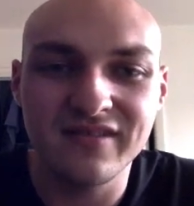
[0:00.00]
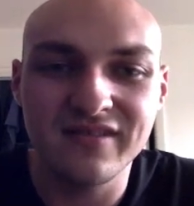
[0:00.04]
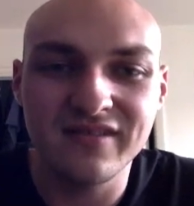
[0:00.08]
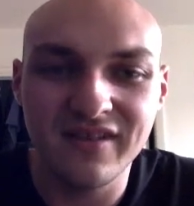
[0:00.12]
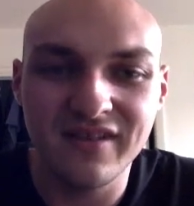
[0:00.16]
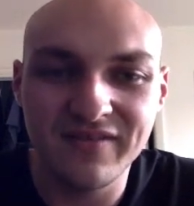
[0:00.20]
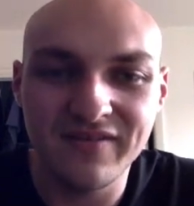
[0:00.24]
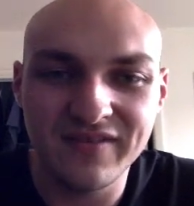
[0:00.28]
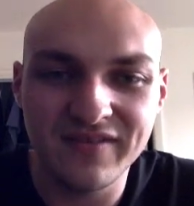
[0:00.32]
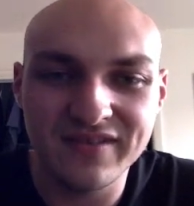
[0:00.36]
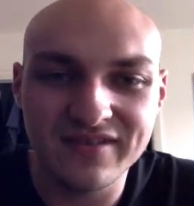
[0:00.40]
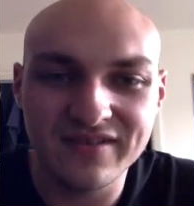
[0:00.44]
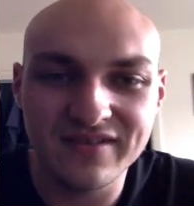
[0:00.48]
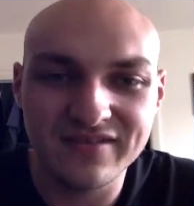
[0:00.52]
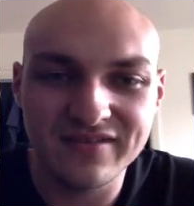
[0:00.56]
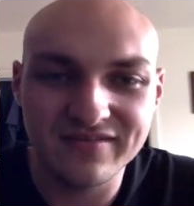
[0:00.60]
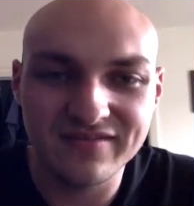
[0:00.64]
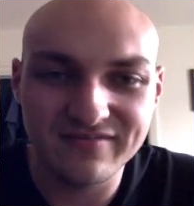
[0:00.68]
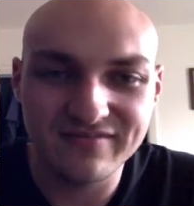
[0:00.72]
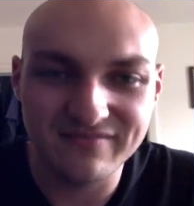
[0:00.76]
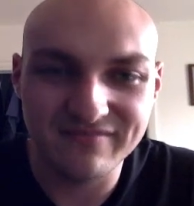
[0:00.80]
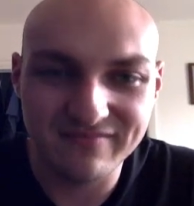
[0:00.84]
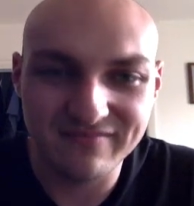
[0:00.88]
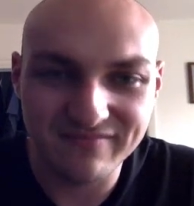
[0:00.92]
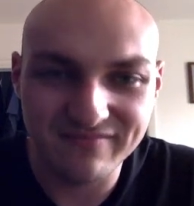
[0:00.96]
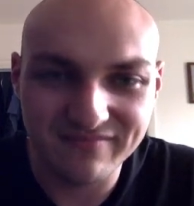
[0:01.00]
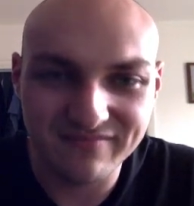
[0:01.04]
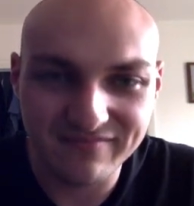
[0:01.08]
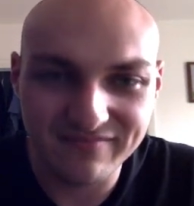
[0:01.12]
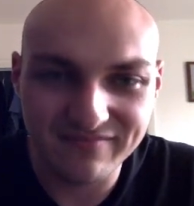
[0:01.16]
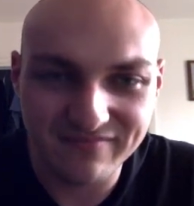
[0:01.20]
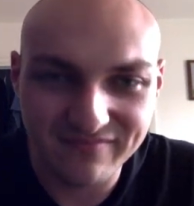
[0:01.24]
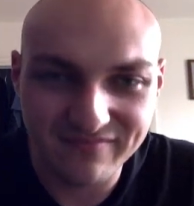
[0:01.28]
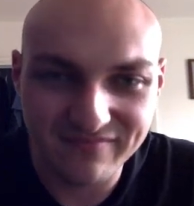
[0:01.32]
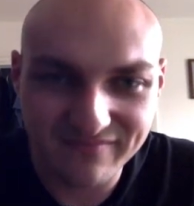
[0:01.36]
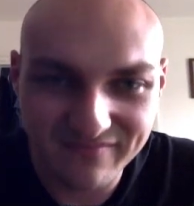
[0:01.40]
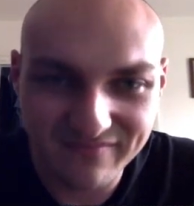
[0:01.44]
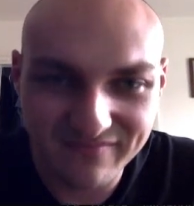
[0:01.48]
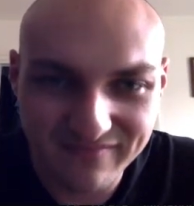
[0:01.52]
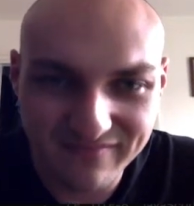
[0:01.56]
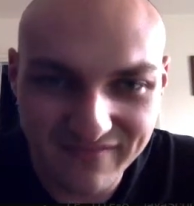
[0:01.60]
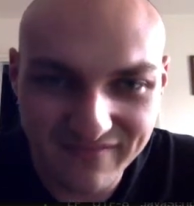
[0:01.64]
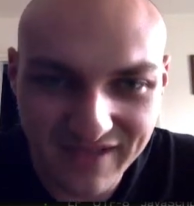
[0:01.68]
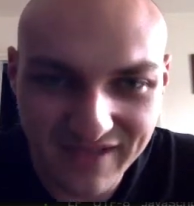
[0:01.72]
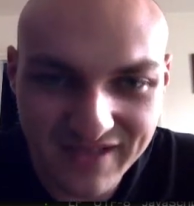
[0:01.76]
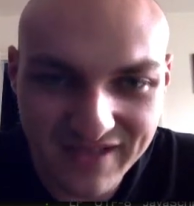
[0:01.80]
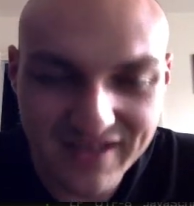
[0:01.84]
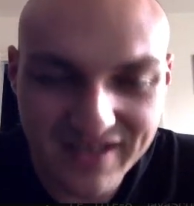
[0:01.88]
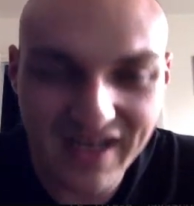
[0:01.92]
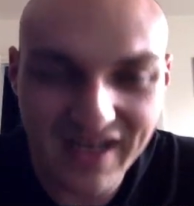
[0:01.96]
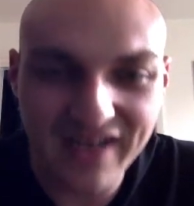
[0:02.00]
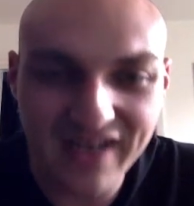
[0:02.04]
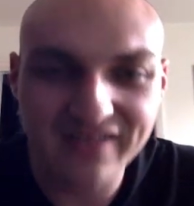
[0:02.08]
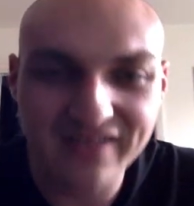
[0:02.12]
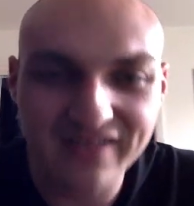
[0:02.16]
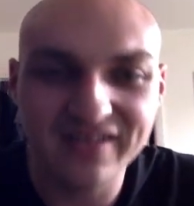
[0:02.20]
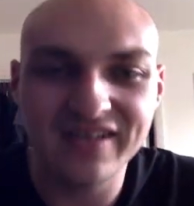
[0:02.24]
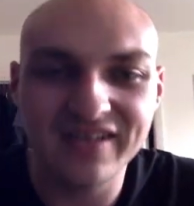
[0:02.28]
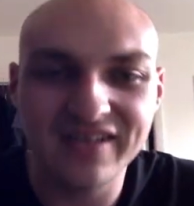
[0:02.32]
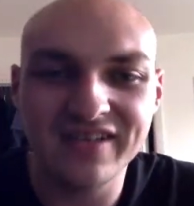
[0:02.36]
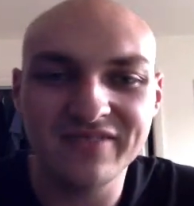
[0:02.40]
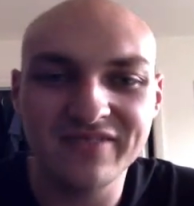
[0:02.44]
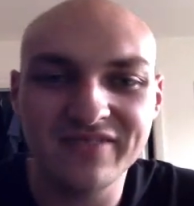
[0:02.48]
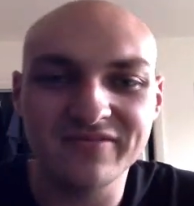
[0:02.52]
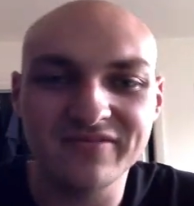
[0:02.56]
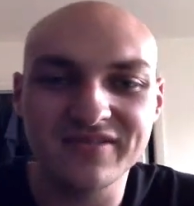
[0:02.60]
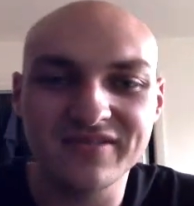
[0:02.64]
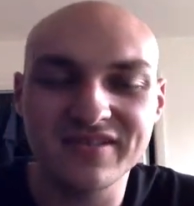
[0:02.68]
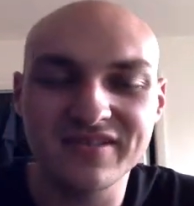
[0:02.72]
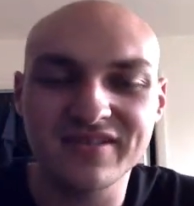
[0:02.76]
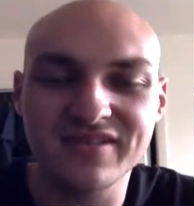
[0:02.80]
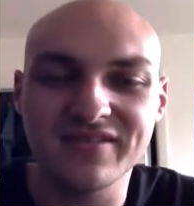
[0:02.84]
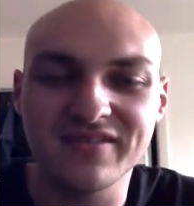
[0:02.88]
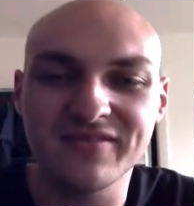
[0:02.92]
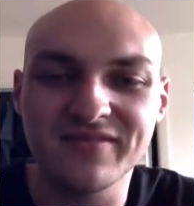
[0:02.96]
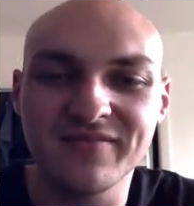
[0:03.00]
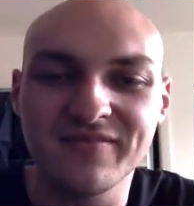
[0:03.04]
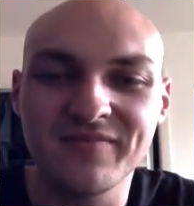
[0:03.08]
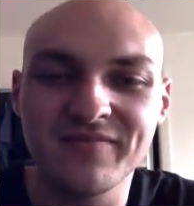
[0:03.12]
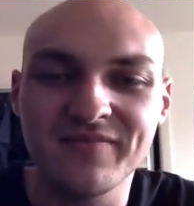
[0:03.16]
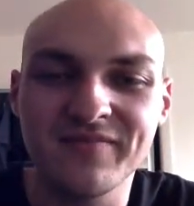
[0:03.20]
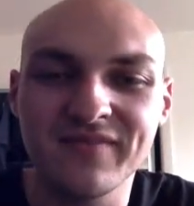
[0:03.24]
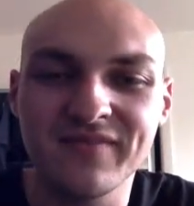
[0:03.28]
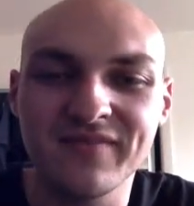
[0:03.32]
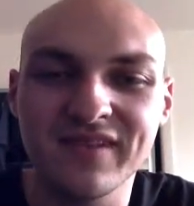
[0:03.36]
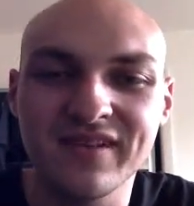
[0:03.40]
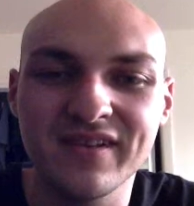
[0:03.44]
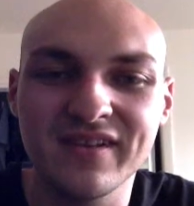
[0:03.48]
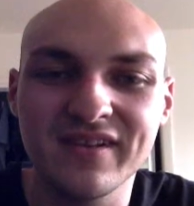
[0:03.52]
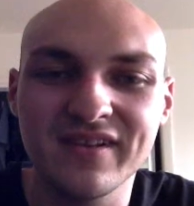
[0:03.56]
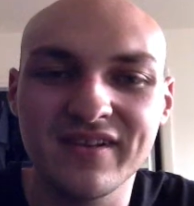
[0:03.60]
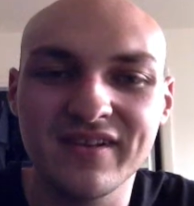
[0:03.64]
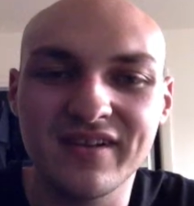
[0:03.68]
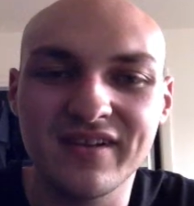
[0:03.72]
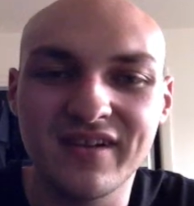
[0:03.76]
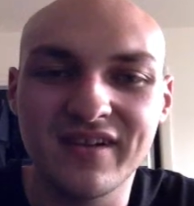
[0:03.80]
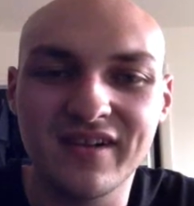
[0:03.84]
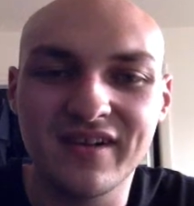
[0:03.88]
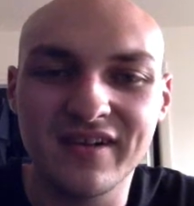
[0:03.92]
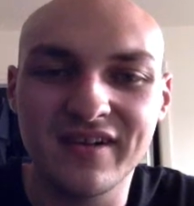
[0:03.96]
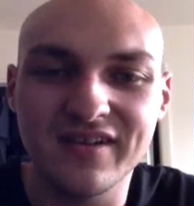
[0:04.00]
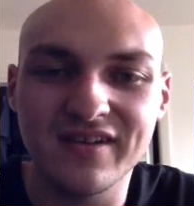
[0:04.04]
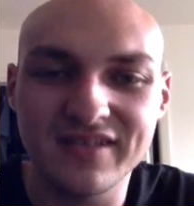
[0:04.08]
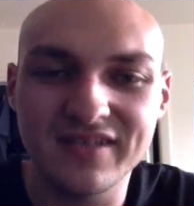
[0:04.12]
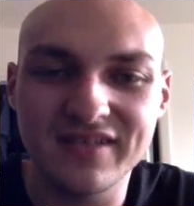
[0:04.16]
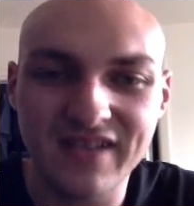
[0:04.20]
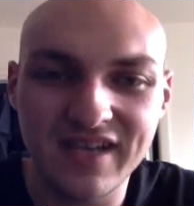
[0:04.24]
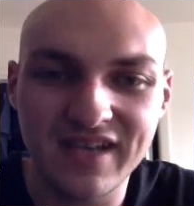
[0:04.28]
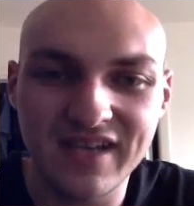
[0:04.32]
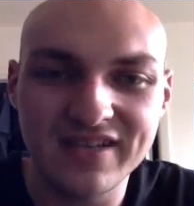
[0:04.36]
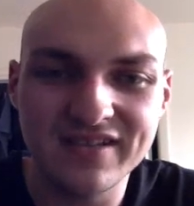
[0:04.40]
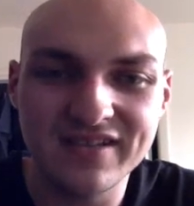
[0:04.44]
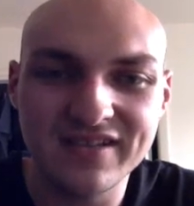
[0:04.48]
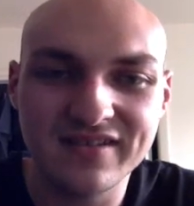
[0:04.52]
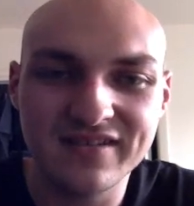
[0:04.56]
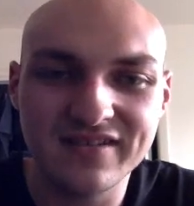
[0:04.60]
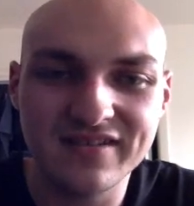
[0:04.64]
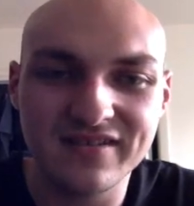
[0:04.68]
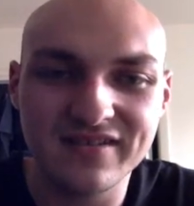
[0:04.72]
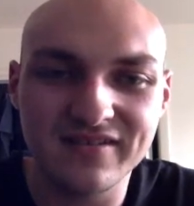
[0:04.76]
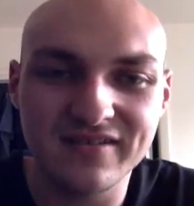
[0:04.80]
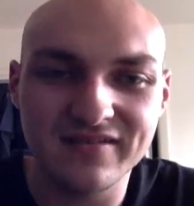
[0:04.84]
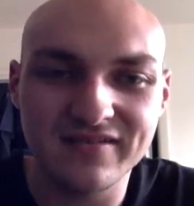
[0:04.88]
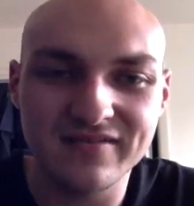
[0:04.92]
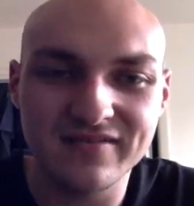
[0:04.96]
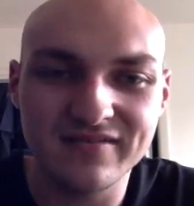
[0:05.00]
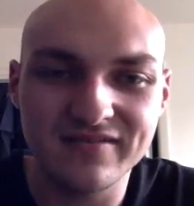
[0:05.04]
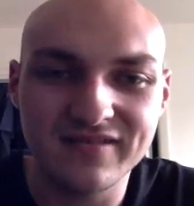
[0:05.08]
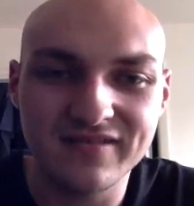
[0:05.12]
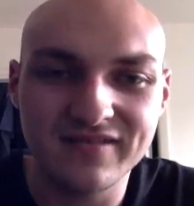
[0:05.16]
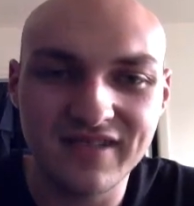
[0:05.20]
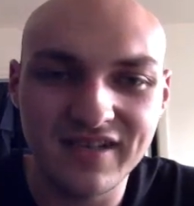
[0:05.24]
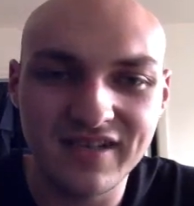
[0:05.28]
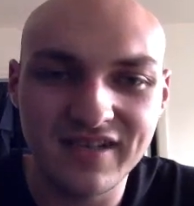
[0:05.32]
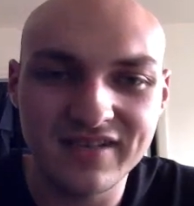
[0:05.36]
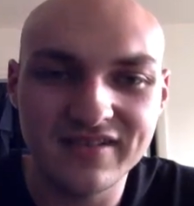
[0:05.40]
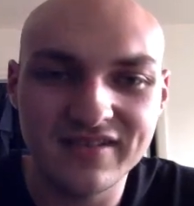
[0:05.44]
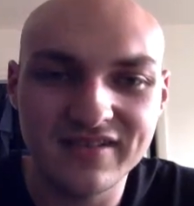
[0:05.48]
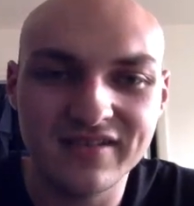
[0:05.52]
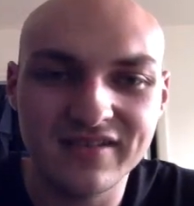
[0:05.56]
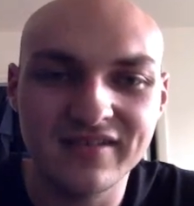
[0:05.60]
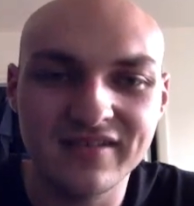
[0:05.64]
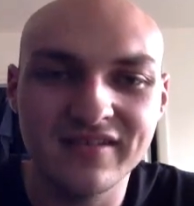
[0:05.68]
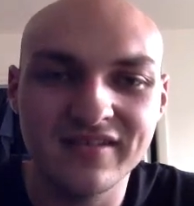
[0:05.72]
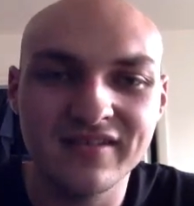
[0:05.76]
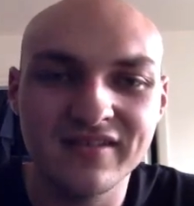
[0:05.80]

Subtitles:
if it's exactly equals to the task, so task